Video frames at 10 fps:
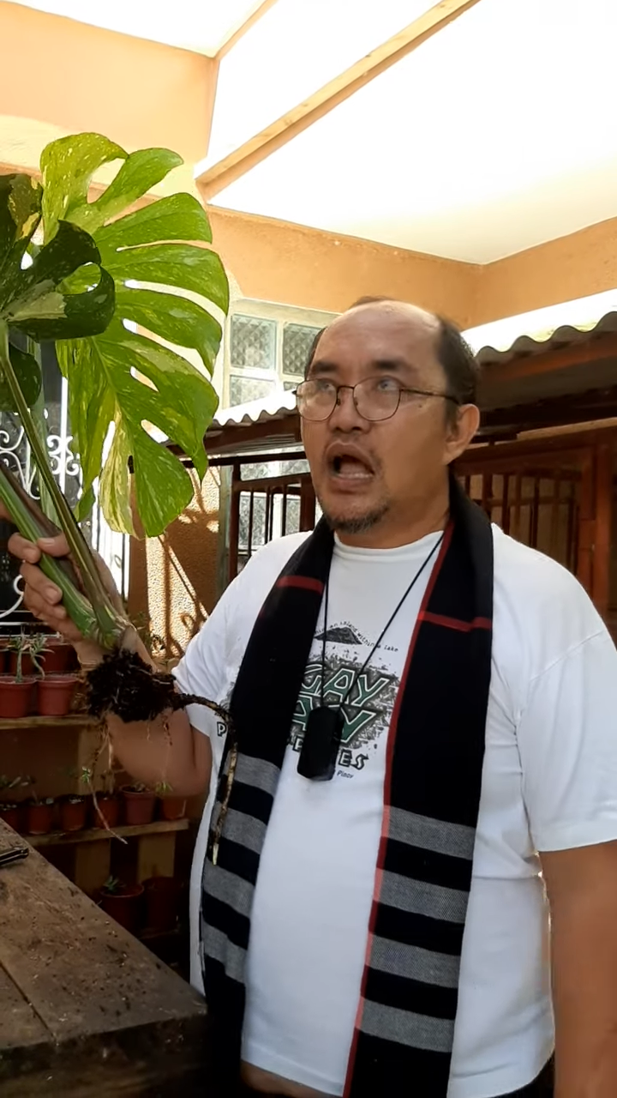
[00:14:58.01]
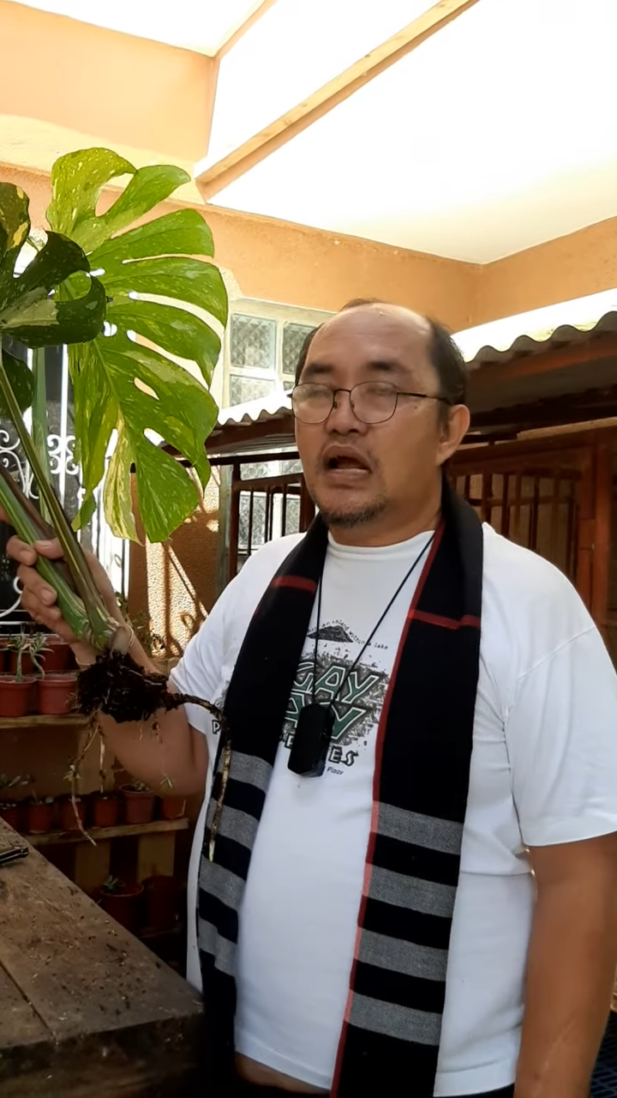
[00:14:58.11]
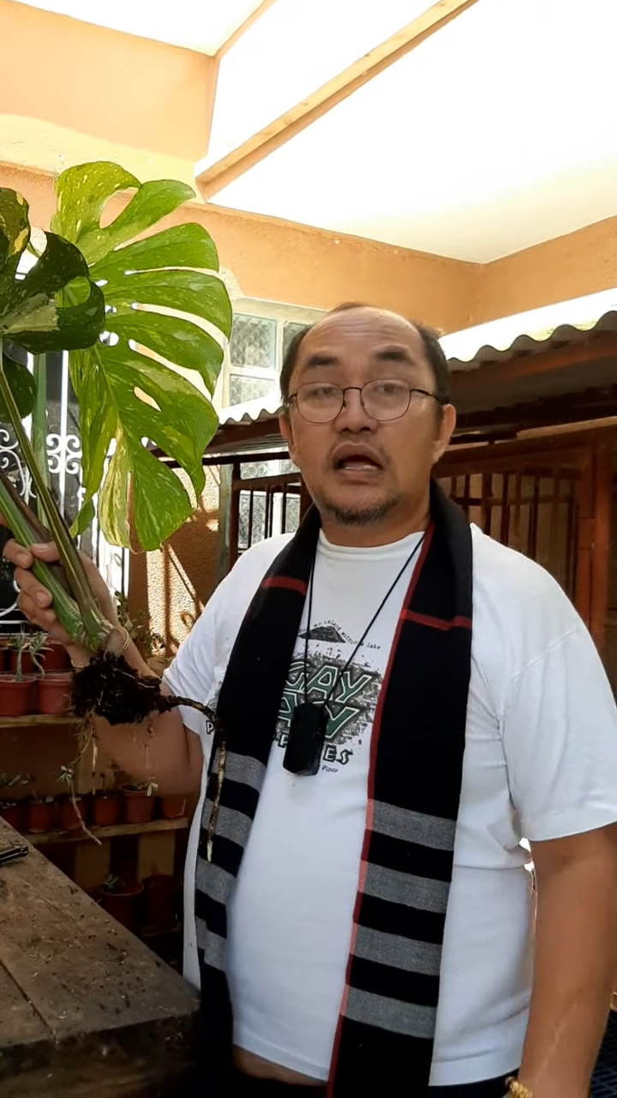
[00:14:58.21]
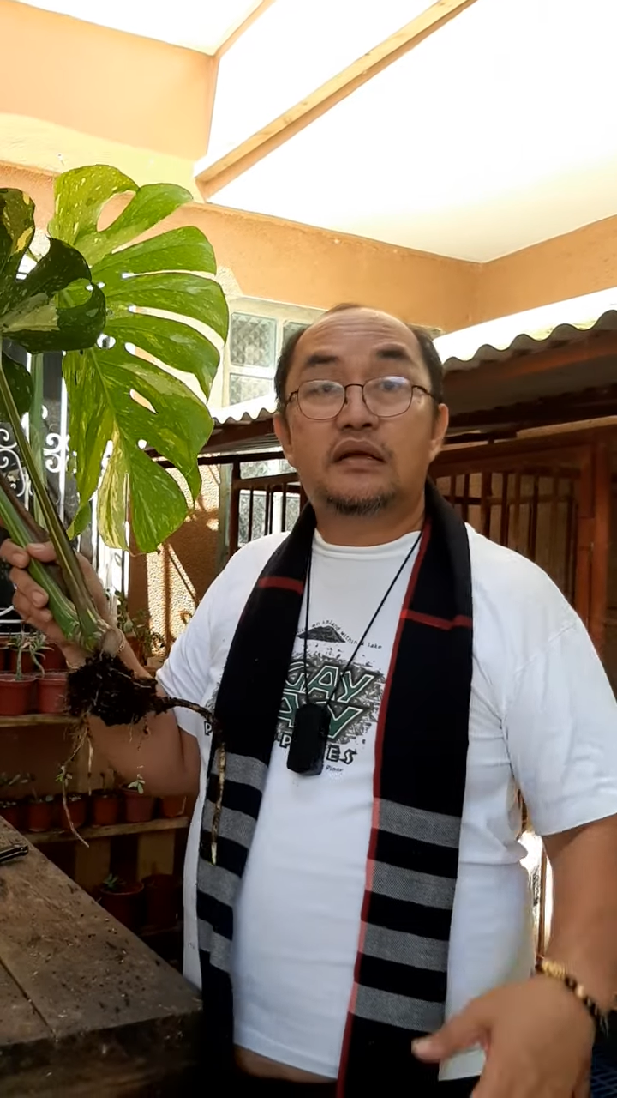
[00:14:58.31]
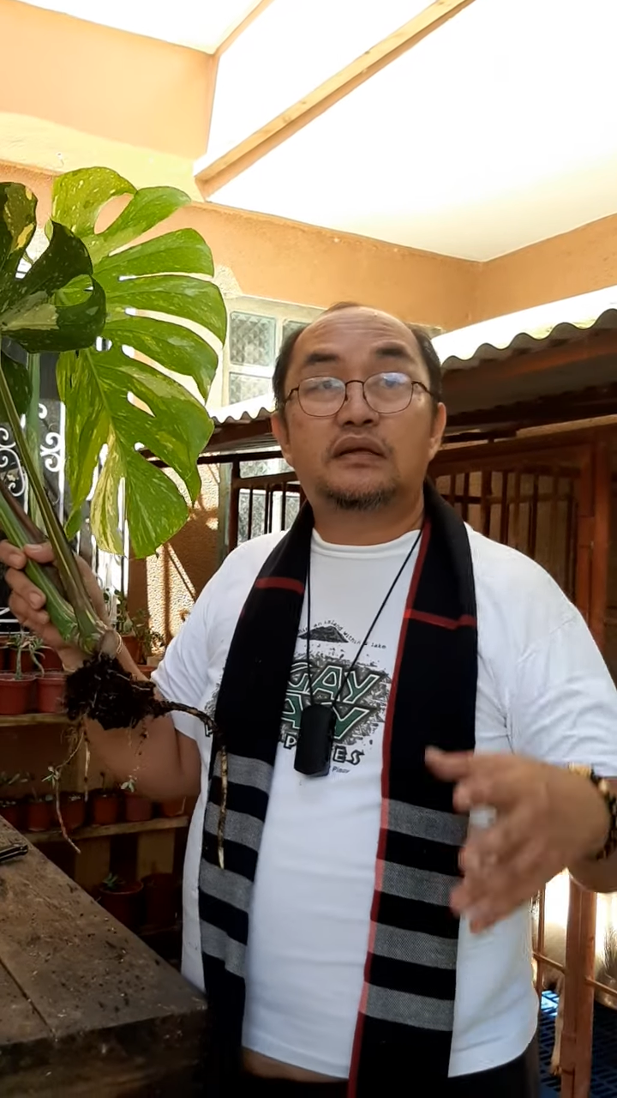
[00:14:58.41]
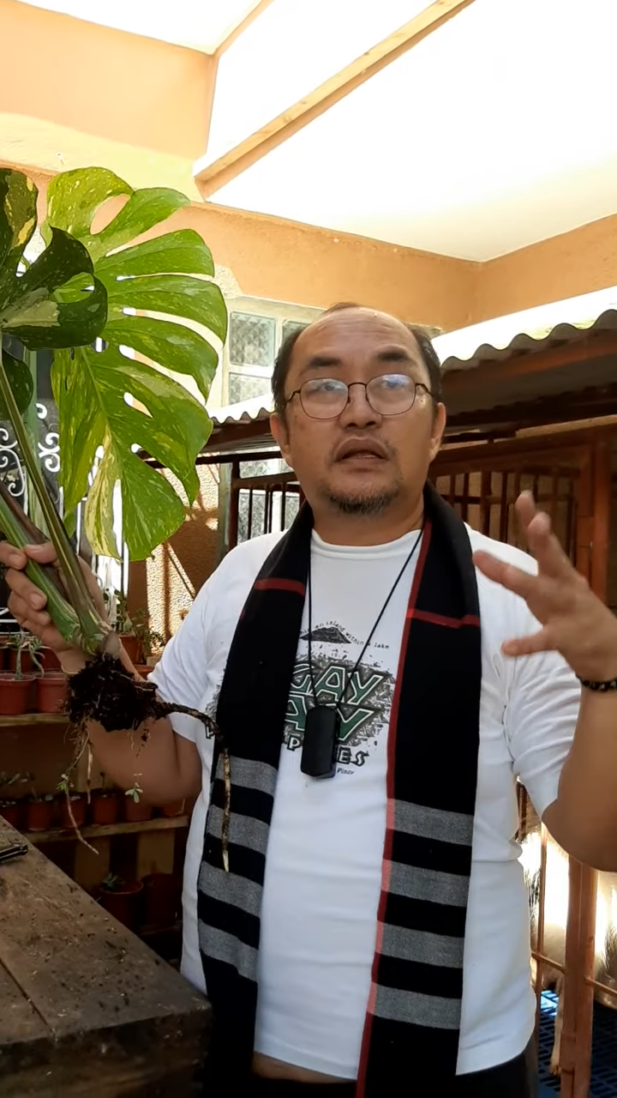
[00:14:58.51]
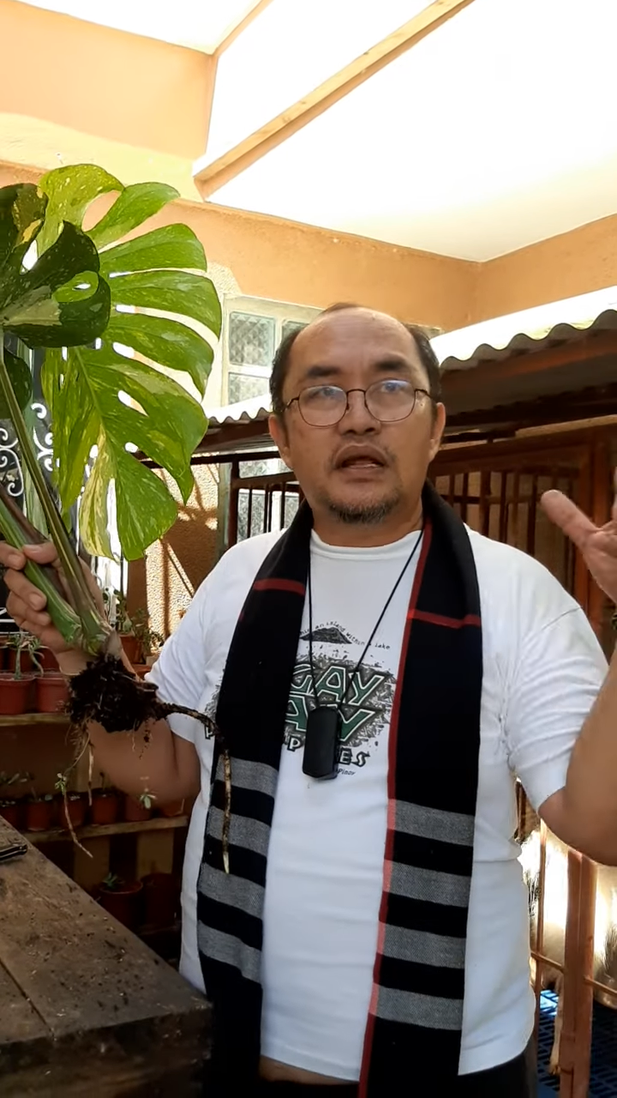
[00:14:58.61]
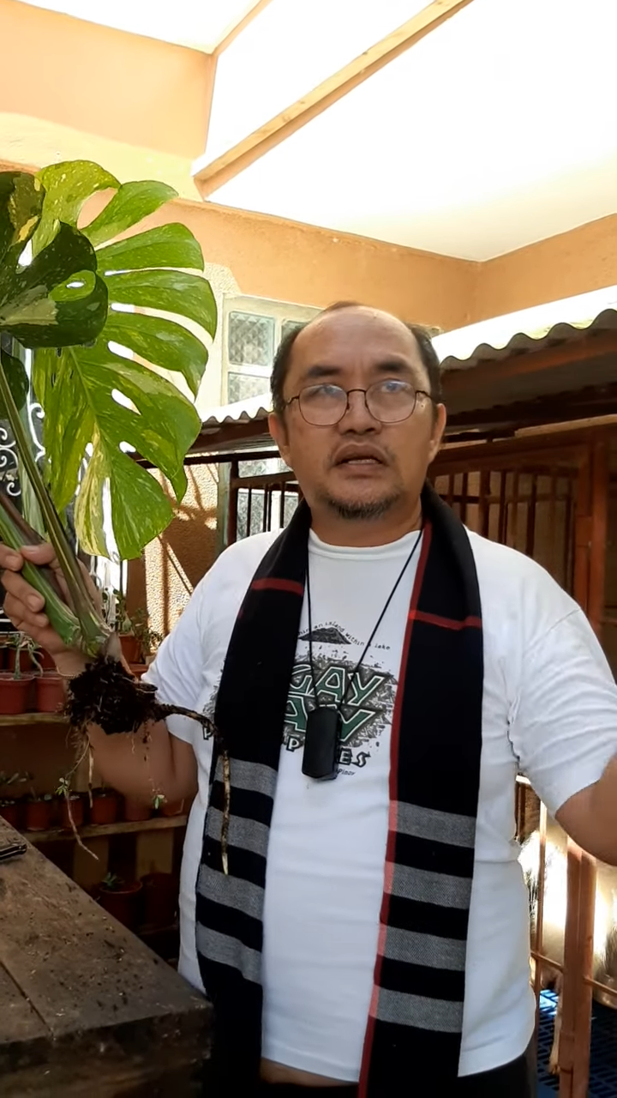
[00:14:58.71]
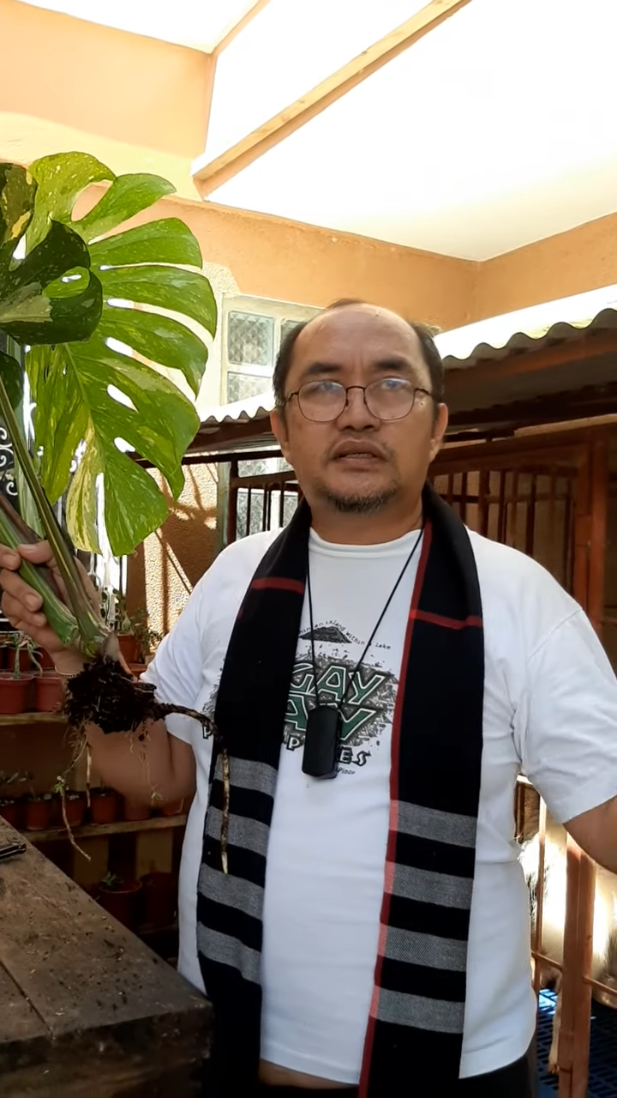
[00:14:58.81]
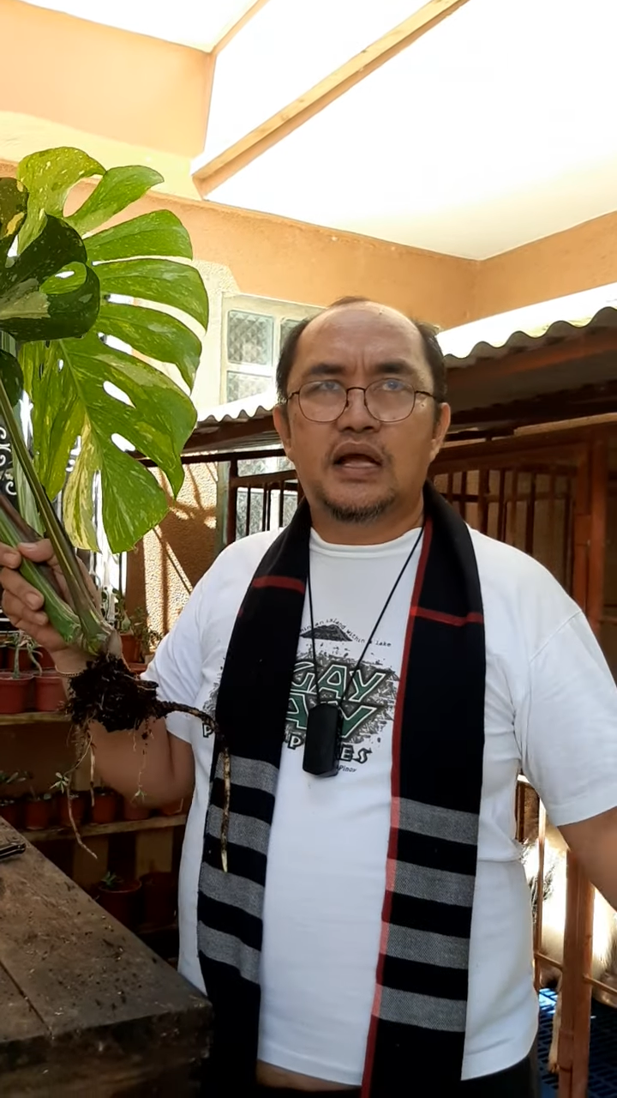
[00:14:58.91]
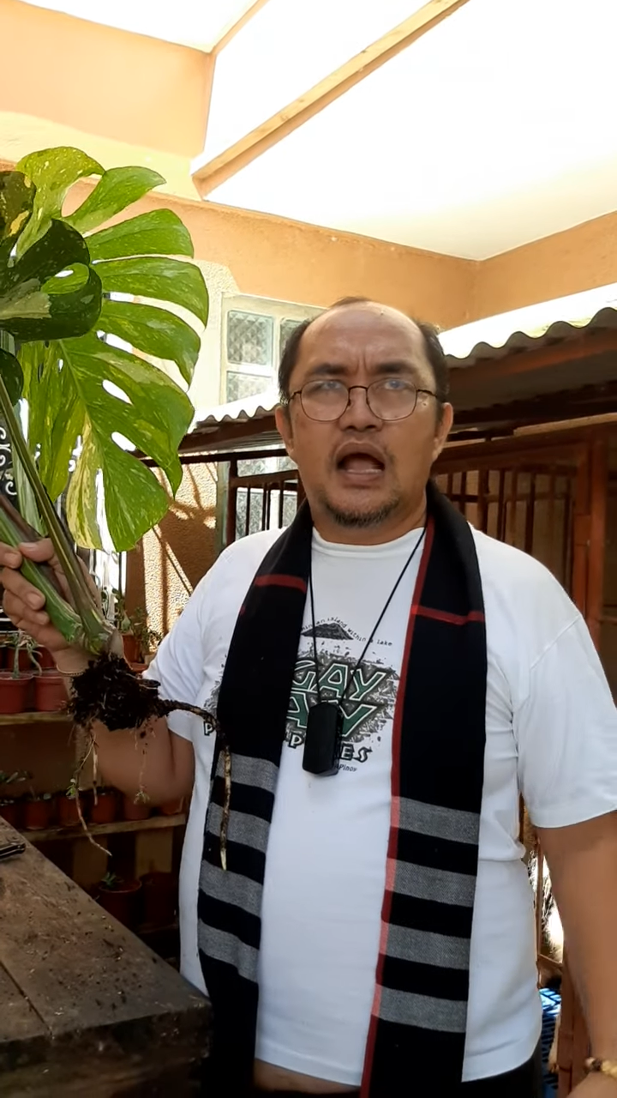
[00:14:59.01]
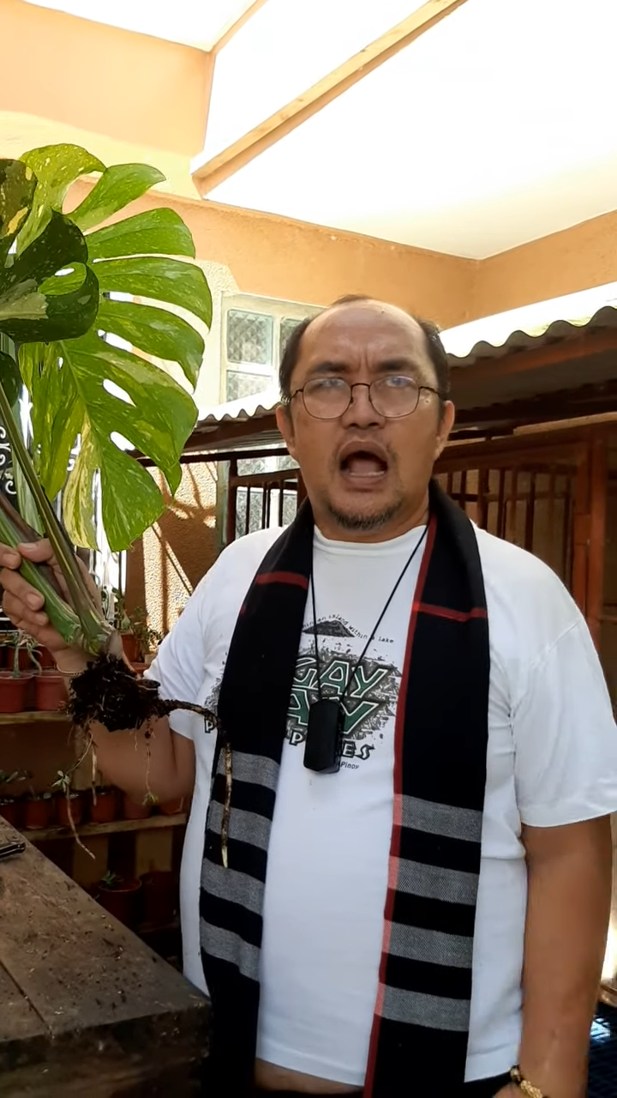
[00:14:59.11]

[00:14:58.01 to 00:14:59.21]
and other trees,